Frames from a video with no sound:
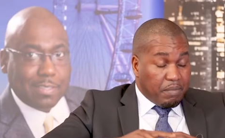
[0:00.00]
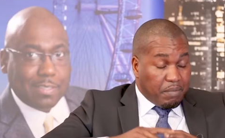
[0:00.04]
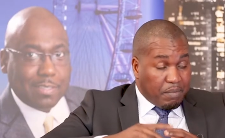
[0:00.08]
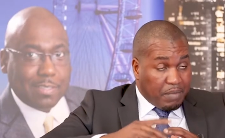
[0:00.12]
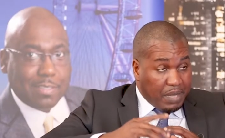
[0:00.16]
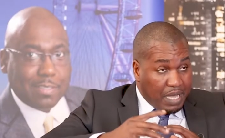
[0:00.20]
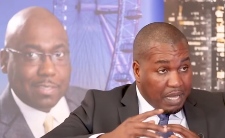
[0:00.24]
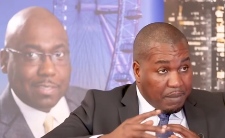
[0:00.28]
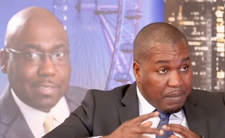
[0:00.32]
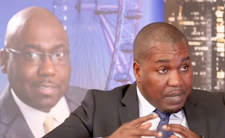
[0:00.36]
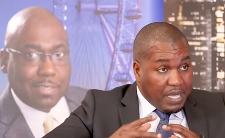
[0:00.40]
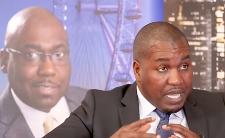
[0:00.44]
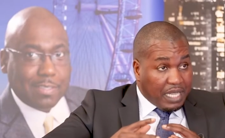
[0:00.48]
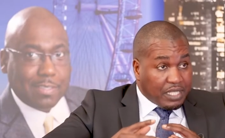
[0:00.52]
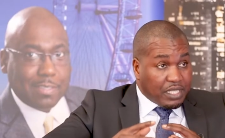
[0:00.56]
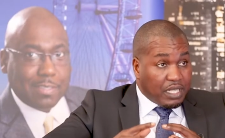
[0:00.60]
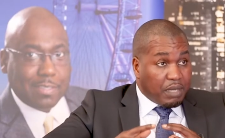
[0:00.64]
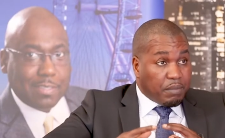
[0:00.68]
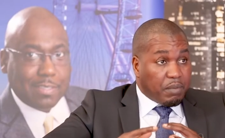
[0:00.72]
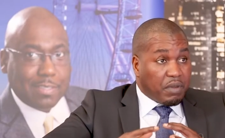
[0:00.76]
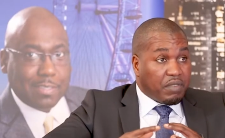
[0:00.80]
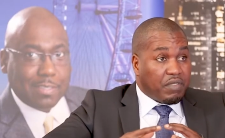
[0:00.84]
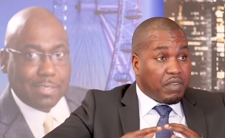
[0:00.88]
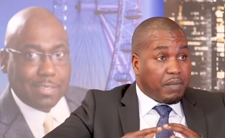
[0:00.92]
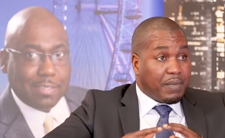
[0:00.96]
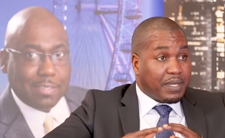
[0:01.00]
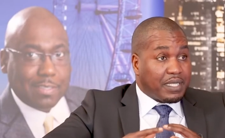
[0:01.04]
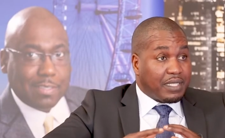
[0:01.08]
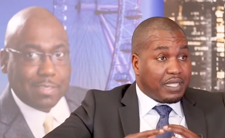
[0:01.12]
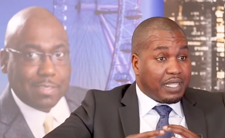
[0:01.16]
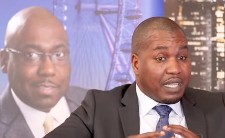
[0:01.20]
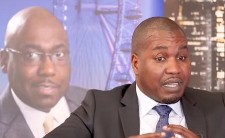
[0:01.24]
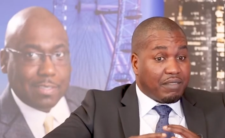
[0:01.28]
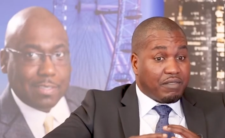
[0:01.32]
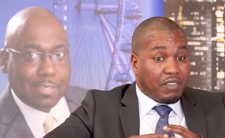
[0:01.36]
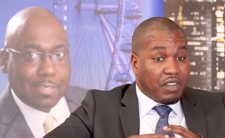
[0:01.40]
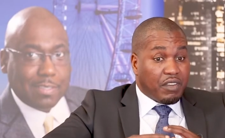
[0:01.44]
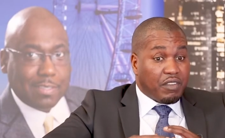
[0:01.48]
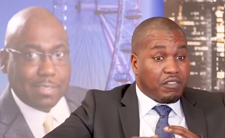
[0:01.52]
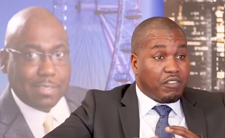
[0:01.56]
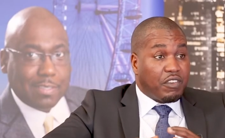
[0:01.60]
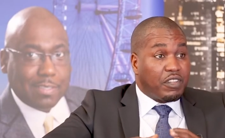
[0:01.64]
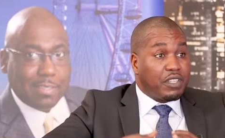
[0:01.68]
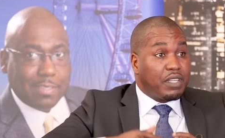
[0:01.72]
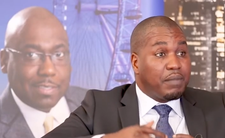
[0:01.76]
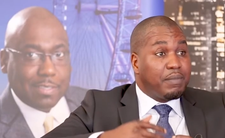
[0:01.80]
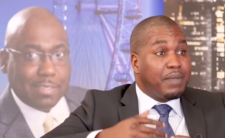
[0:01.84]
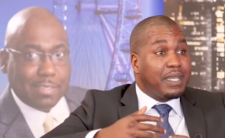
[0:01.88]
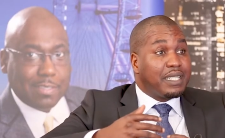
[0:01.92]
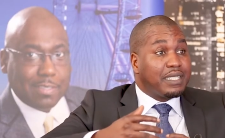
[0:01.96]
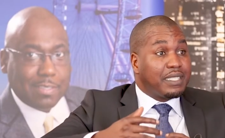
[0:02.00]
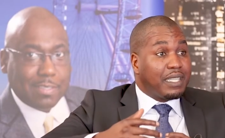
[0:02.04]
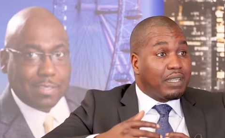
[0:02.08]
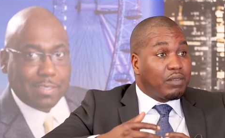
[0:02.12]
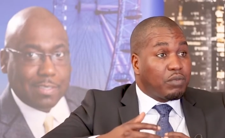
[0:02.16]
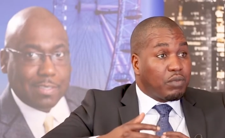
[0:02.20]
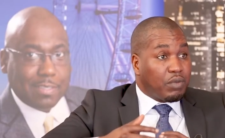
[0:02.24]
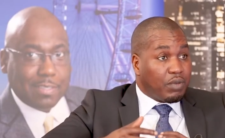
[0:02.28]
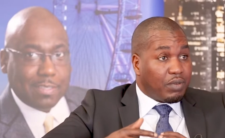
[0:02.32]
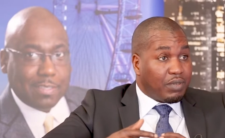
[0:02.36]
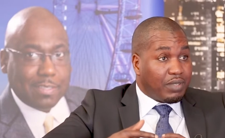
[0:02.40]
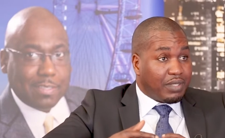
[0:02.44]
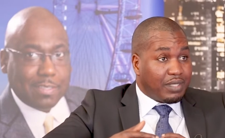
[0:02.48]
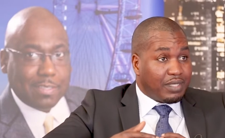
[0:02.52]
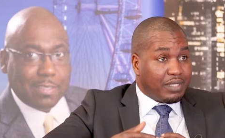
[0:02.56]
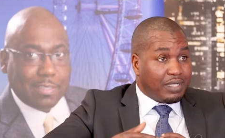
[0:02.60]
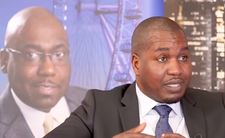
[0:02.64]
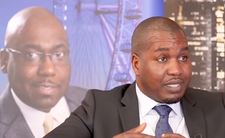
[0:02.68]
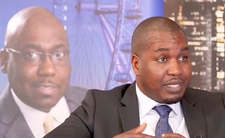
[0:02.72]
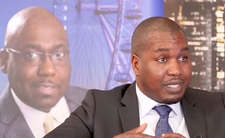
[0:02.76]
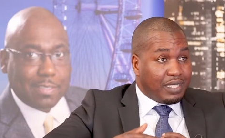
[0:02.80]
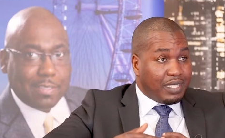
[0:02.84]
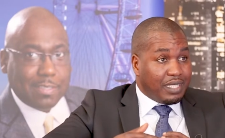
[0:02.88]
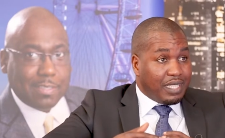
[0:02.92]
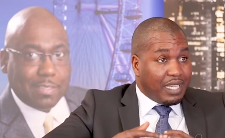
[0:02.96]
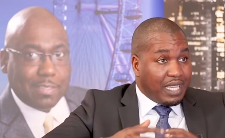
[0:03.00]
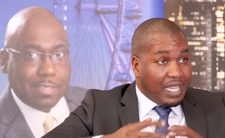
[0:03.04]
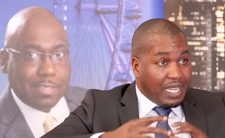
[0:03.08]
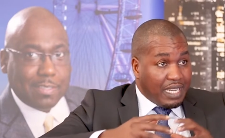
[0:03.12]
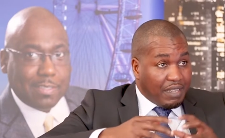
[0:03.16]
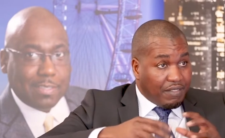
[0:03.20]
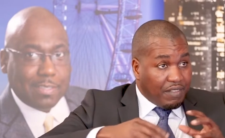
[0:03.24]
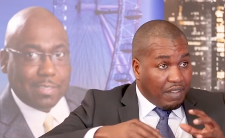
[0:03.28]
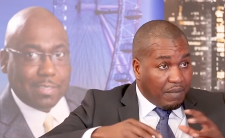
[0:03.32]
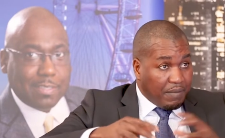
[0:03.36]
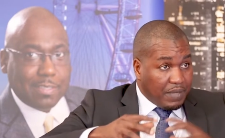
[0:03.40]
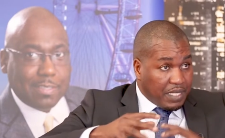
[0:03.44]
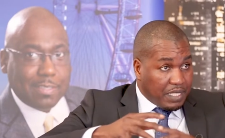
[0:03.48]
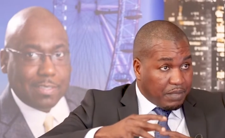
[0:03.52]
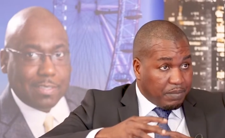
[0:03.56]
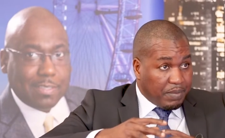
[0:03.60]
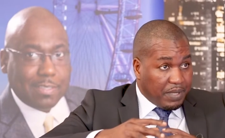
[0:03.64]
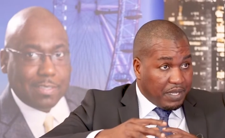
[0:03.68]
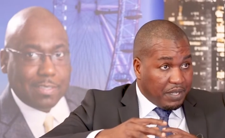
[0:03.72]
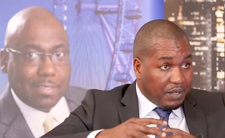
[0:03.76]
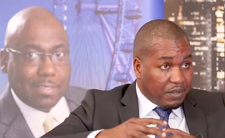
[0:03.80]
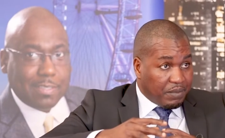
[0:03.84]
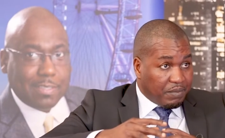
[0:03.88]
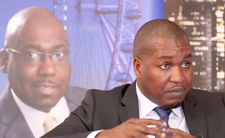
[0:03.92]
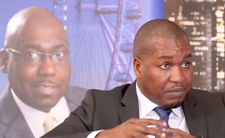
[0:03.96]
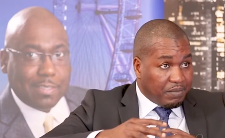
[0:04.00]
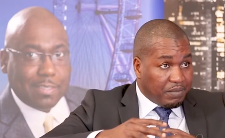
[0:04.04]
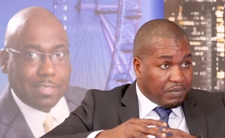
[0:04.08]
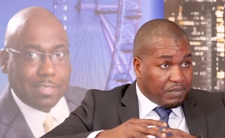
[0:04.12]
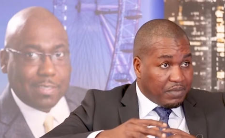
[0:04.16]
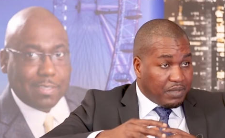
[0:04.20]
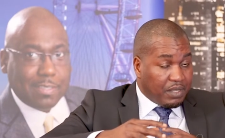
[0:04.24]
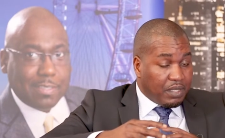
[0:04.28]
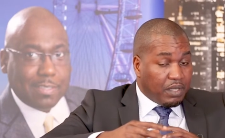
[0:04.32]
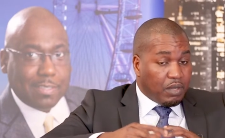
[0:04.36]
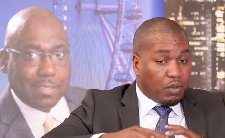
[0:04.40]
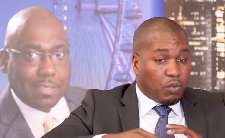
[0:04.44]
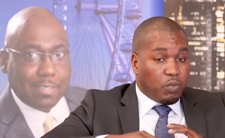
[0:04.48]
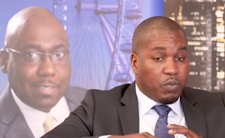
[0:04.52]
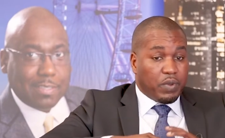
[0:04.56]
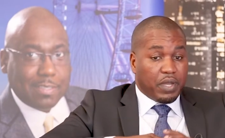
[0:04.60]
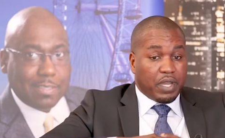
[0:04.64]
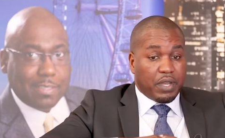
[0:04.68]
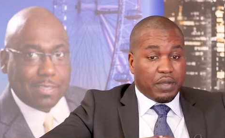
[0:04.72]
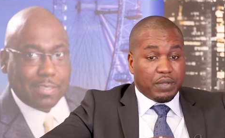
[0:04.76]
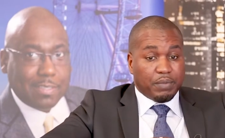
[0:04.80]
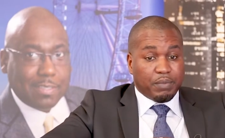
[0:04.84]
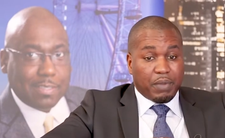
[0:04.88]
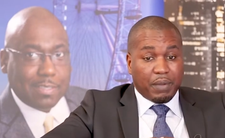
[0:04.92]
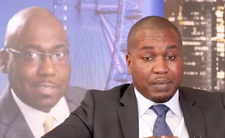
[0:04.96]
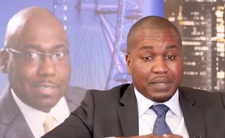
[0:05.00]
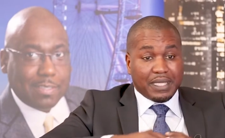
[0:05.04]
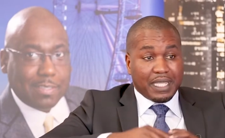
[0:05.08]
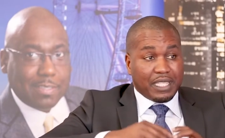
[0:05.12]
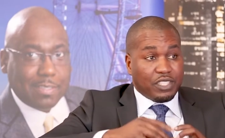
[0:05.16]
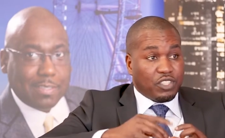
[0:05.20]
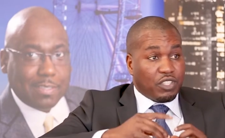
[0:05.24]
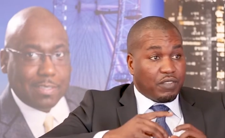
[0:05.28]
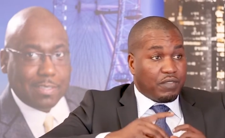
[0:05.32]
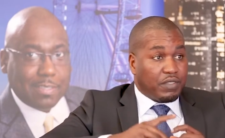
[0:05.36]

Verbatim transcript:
Speaker 1: Maybe actually perform actually a very fundamental role in the family sphere, where probably take the